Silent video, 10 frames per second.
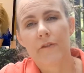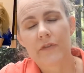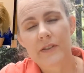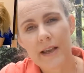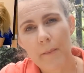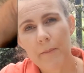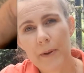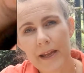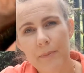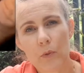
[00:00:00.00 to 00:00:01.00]
Some
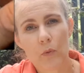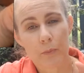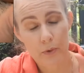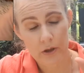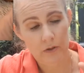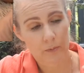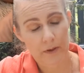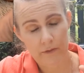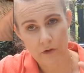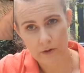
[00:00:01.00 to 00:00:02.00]
people will put a little
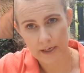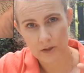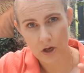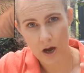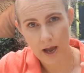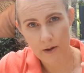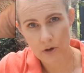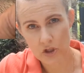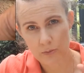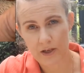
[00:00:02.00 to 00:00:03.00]
bit of green dye,
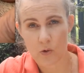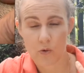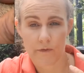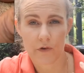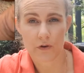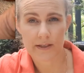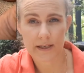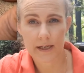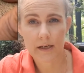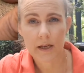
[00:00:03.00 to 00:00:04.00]
which we call
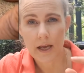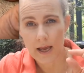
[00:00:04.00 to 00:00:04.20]
fluorescein,